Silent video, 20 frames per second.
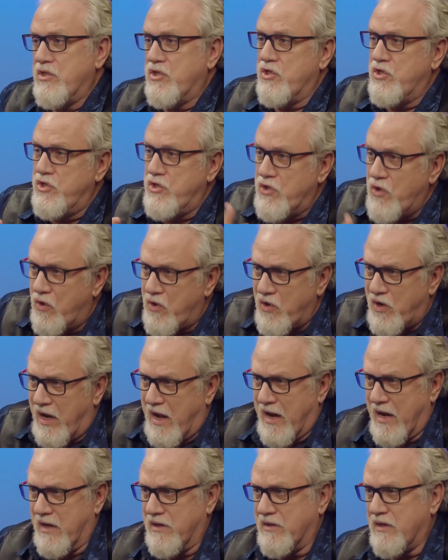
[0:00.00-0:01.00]
is your
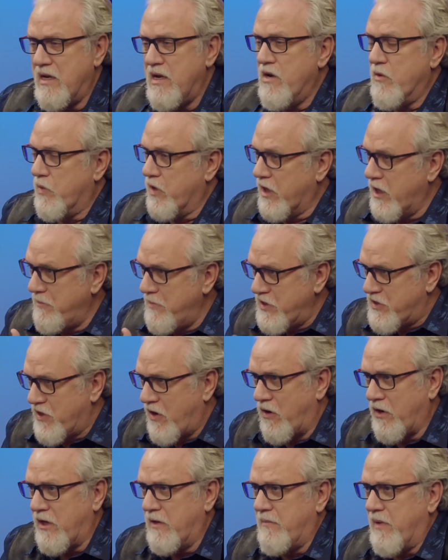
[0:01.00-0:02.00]
land. We're going to be
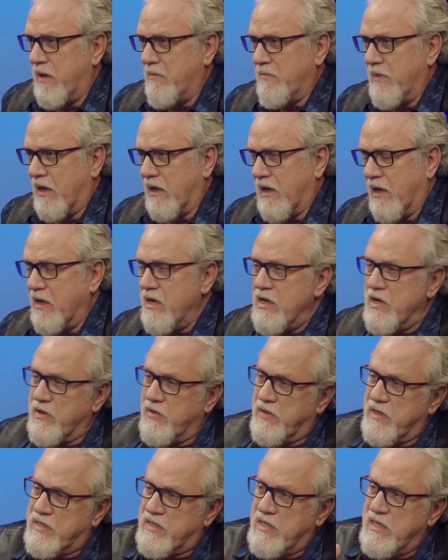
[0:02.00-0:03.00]
talking about Mecca.
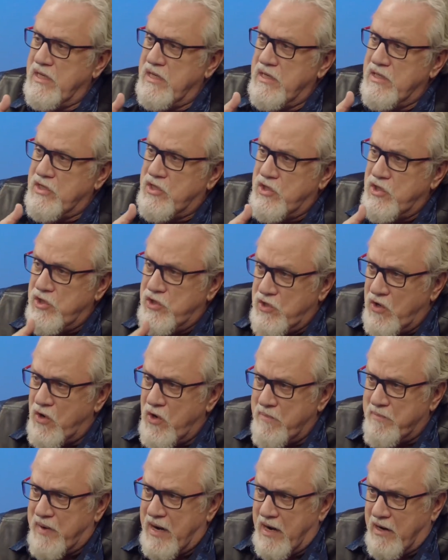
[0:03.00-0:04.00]
This is
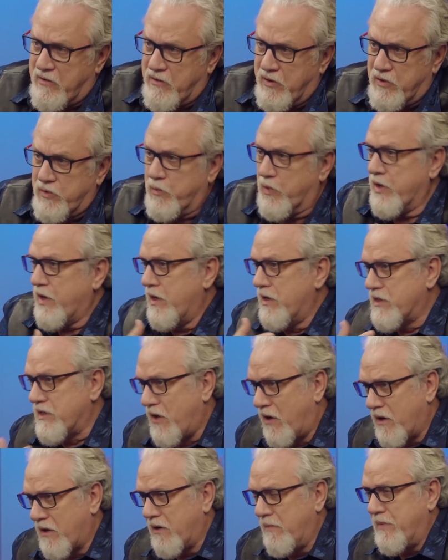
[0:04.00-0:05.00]
your background. We're going
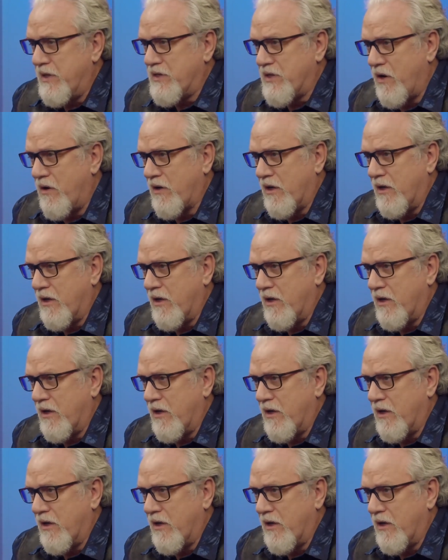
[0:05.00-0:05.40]
to be